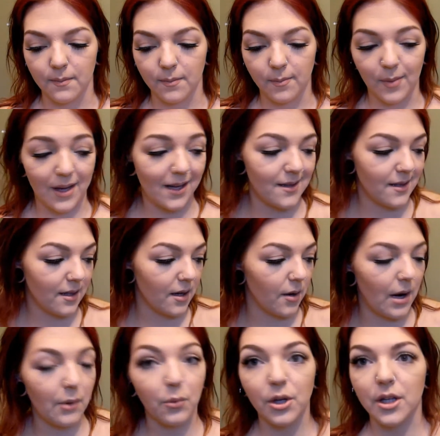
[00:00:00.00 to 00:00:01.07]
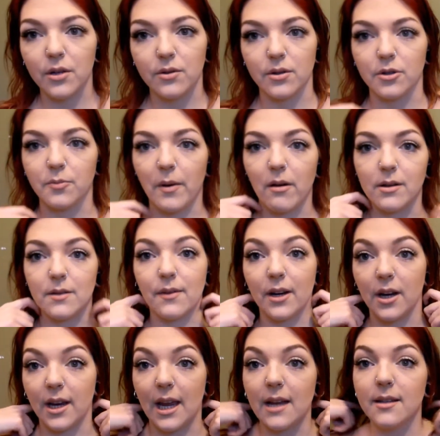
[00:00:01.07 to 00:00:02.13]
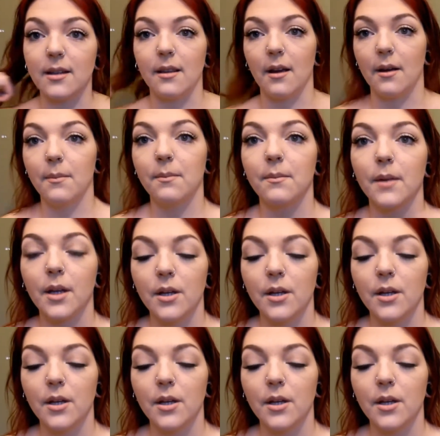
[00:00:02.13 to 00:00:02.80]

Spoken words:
Because, you know, I would use those browns if I could get to them.